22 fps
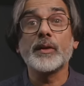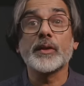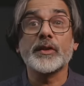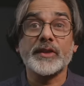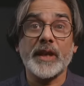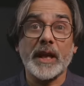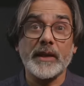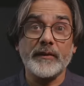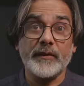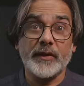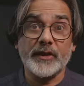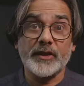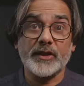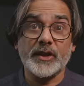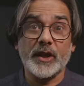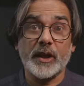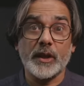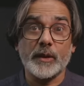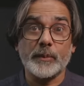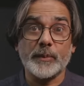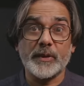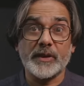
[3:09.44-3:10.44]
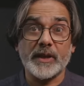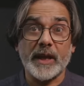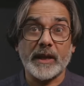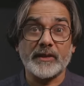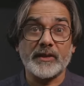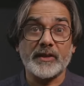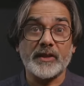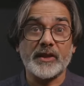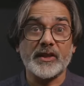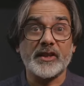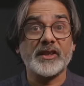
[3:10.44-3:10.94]
your saving
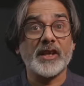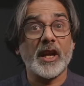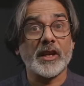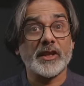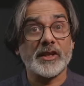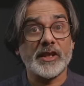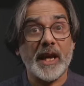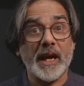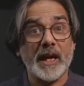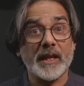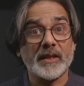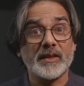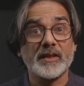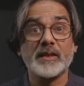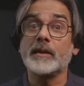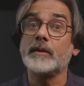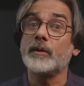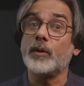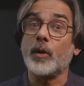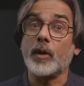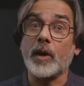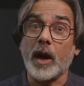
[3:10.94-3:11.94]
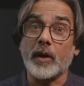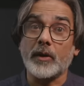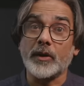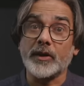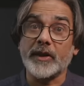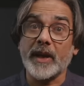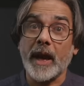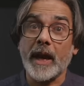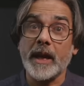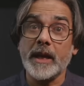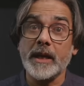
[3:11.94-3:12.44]
circumstances such as your current
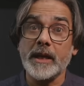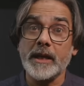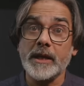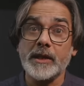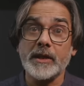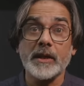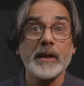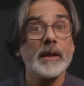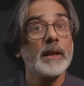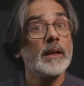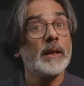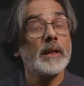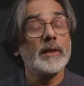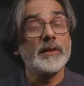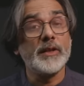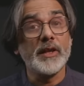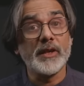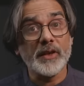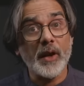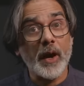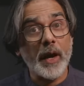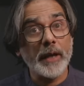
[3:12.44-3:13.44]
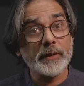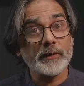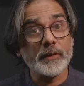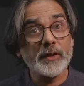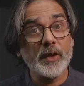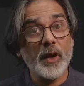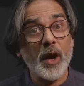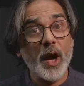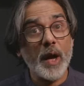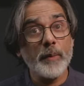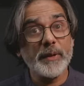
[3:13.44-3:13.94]
age, desired
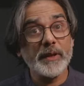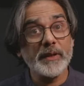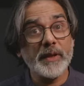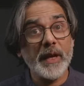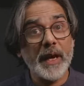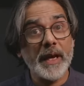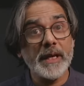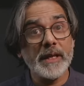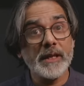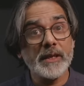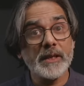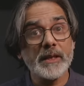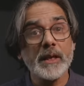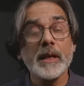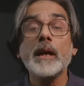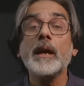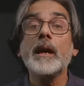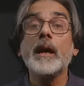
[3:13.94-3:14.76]
retirement age,